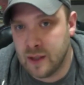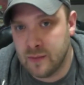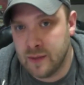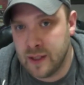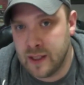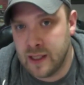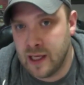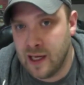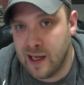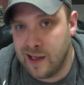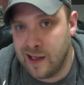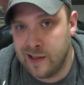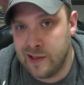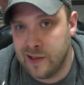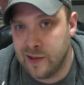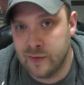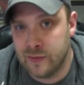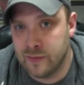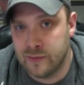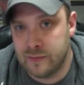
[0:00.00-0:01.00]
bid guy and you
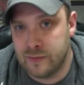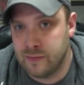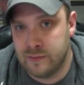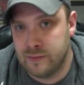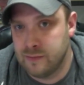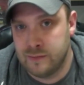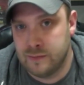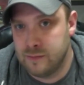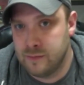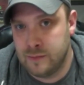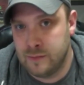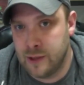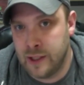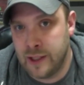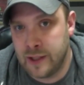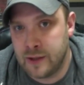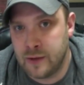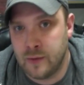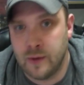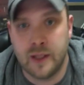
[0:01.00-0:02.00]
don't
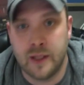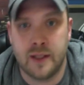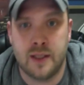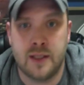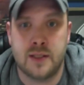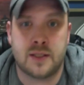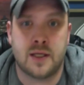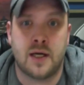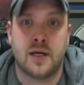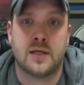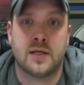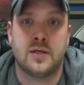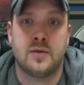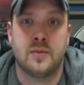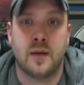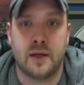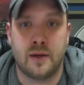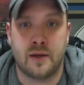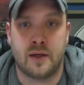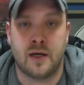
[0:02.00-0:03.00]
like the way that he's talking to you about your